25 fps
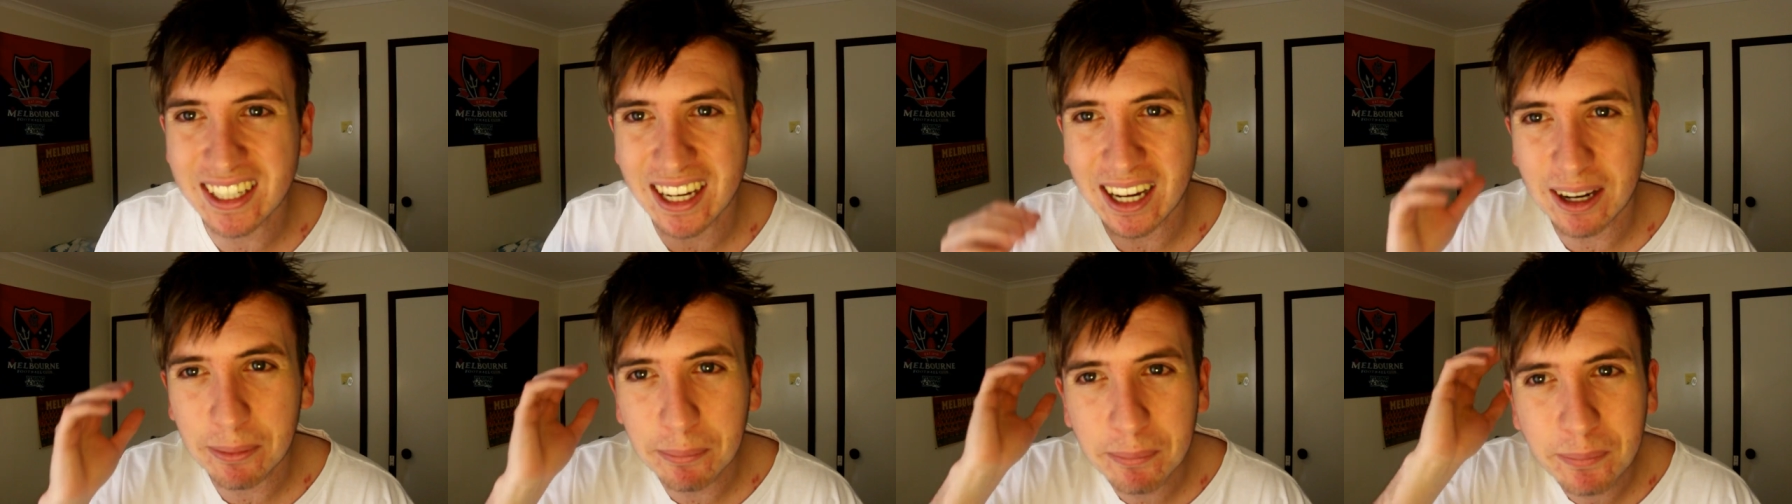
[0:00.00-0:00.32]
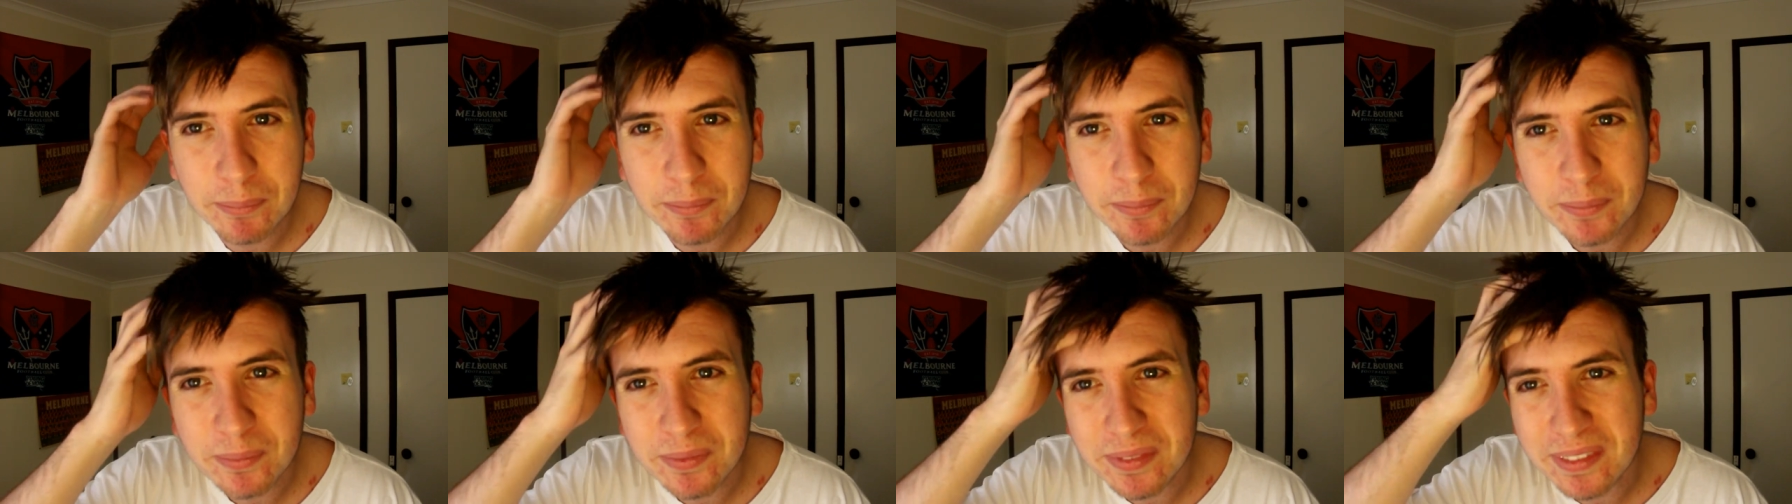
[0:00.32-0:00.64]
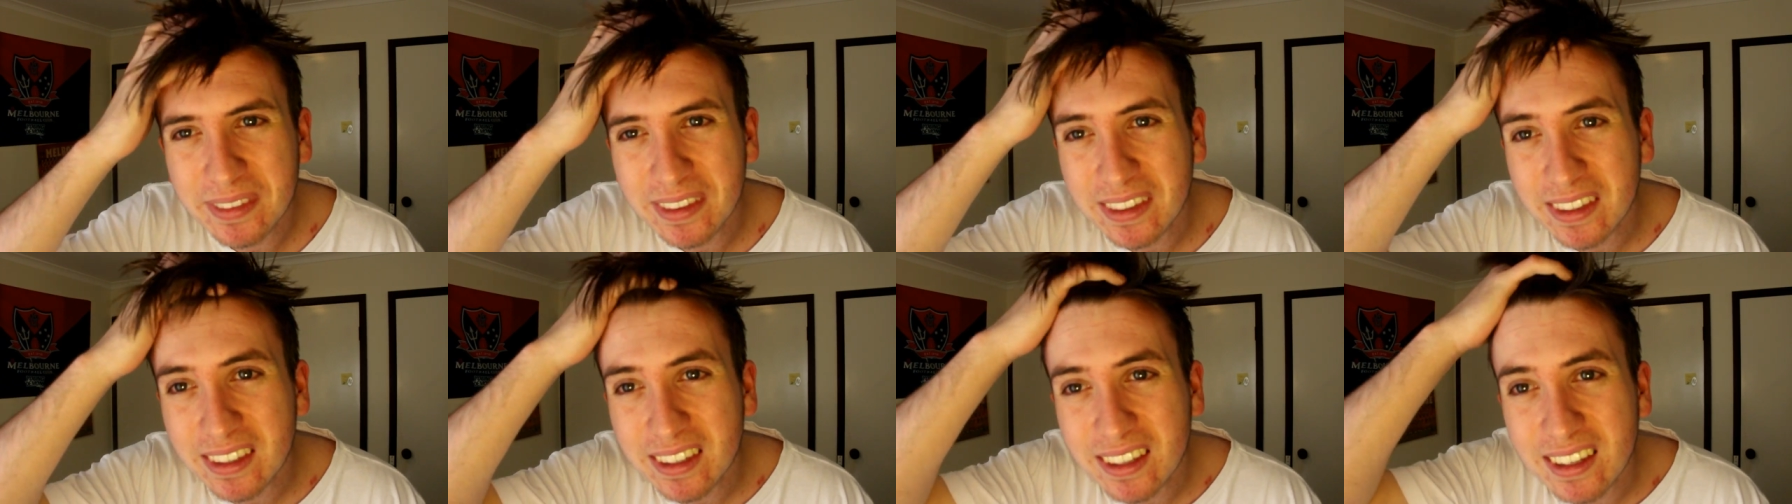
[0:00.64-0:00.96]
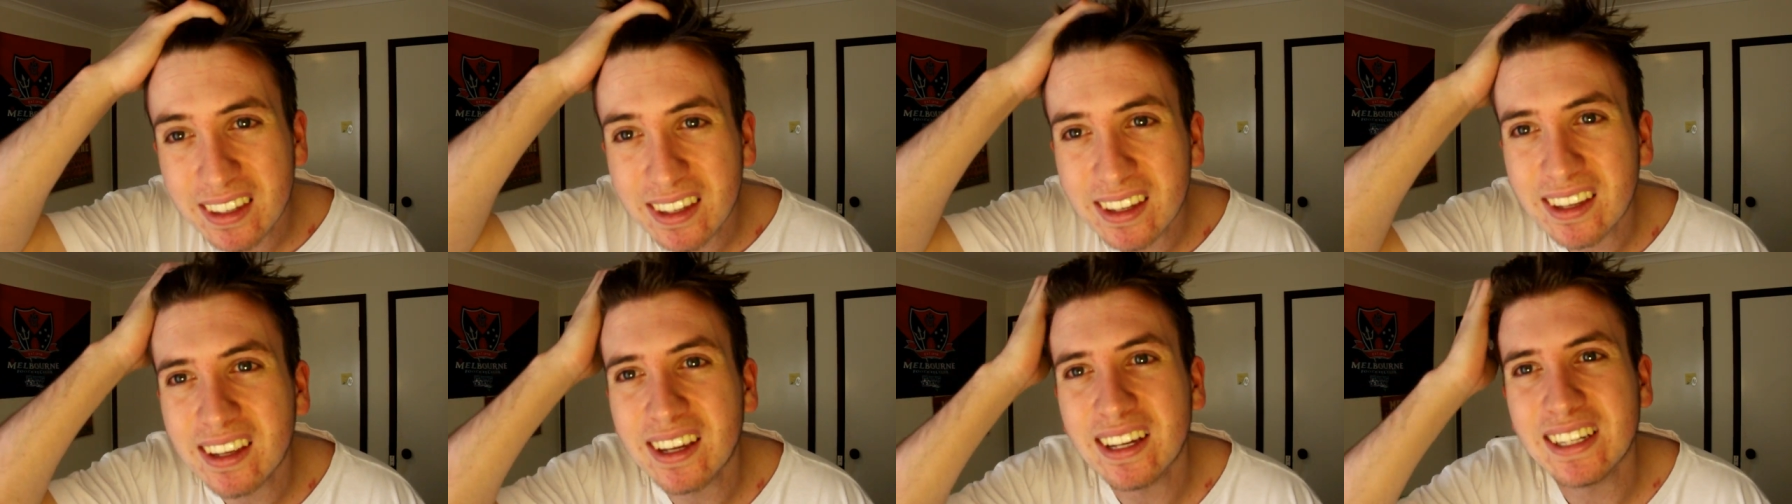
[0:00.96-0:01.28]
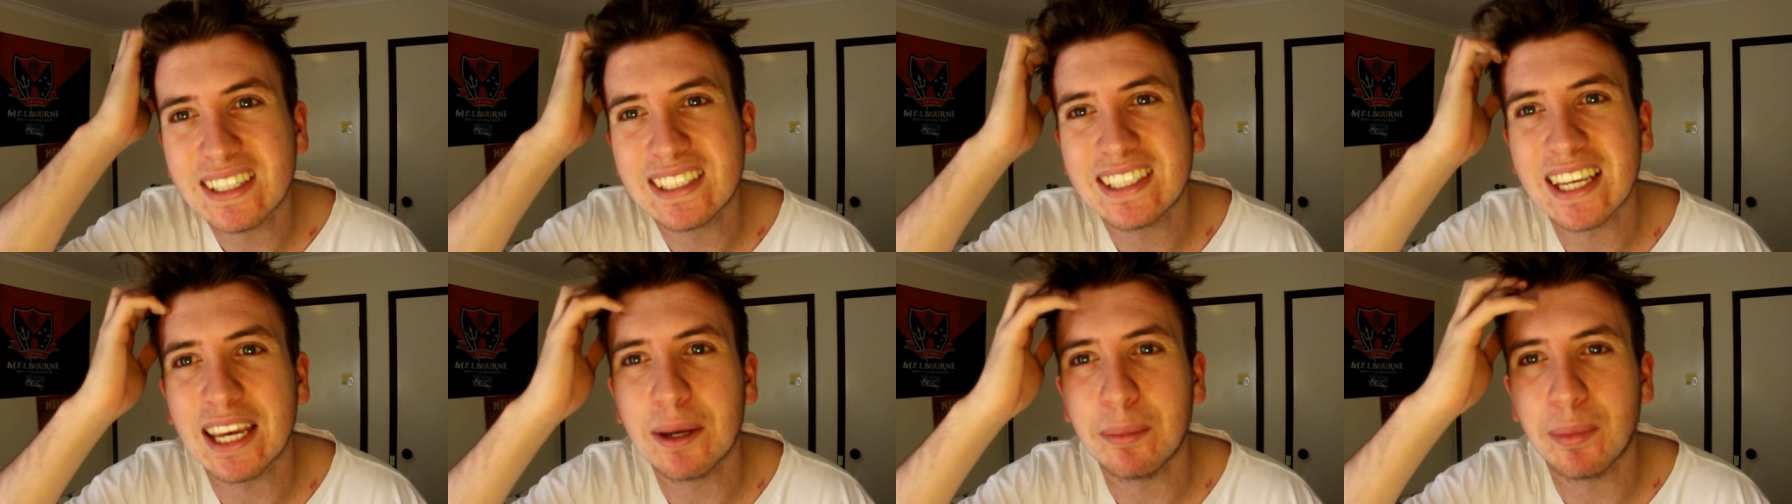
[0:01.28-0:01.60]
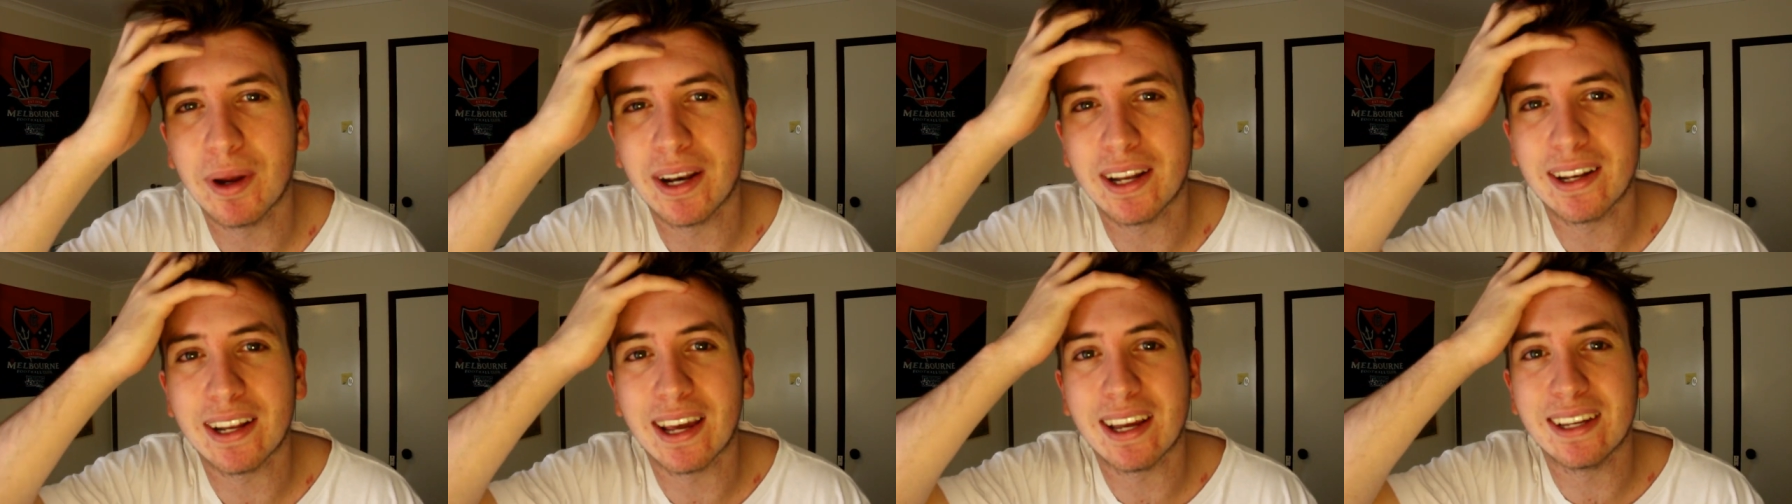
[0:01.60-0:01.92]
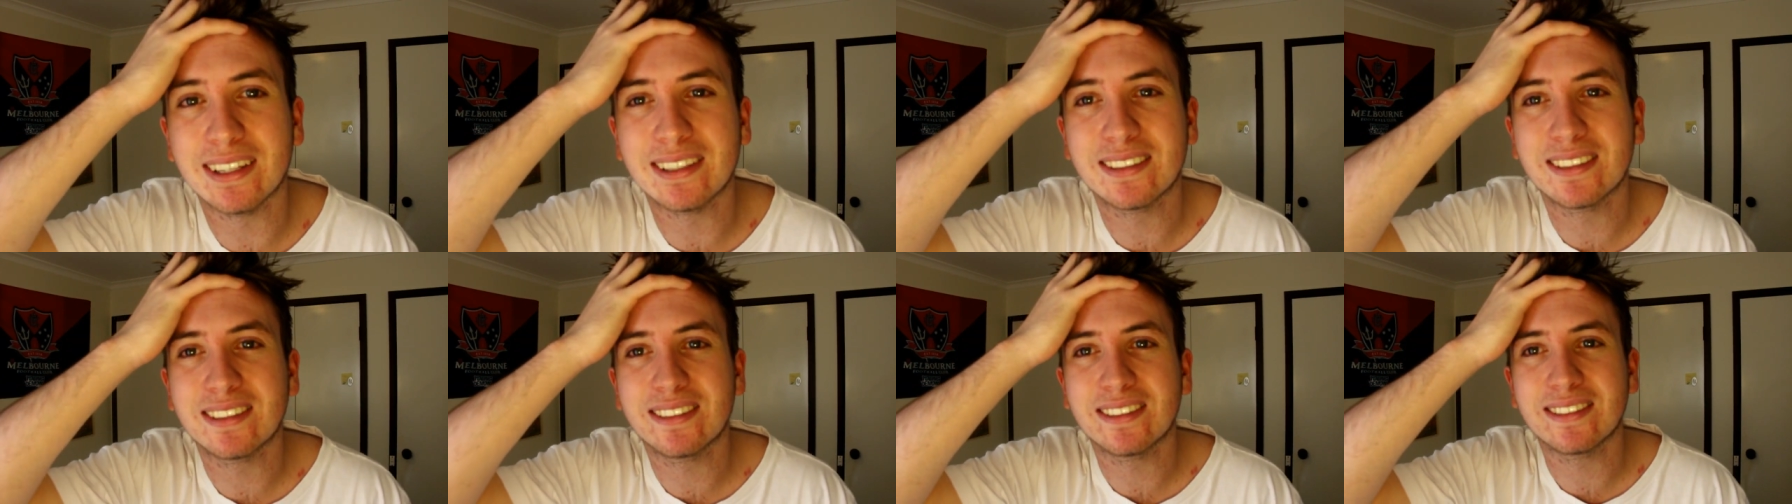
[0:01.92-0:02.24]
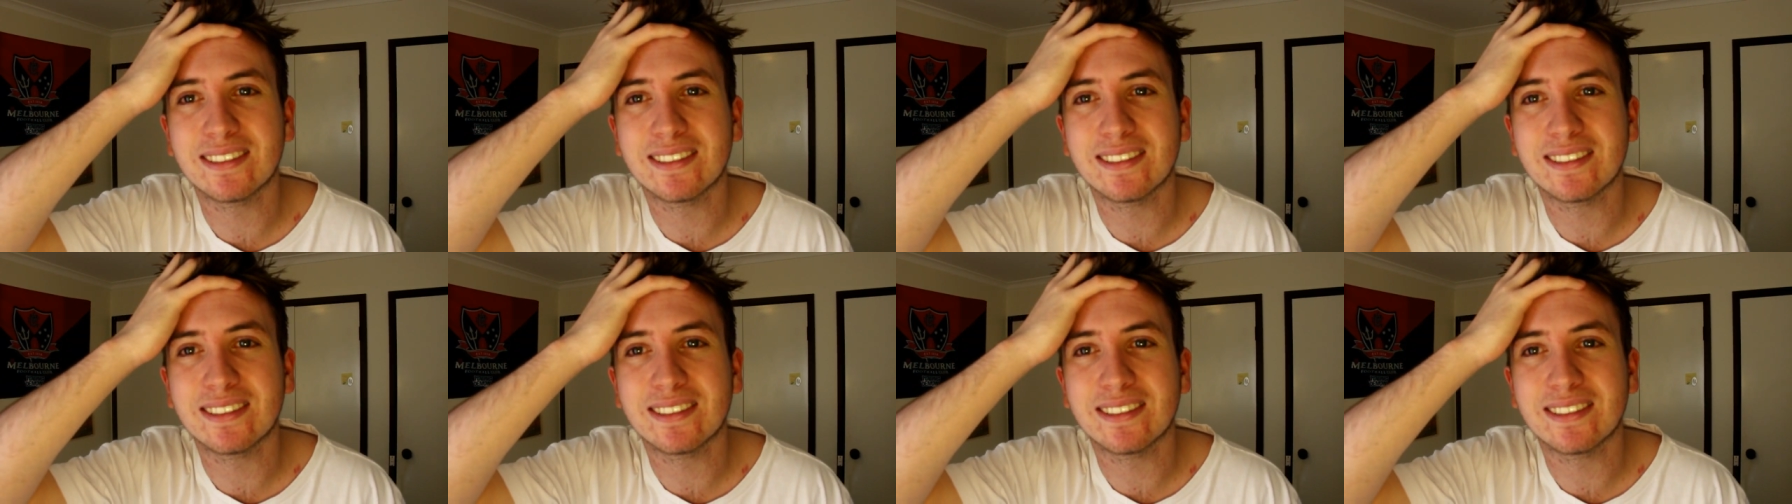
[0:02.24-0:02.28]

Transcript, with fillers: um... It's seen better days.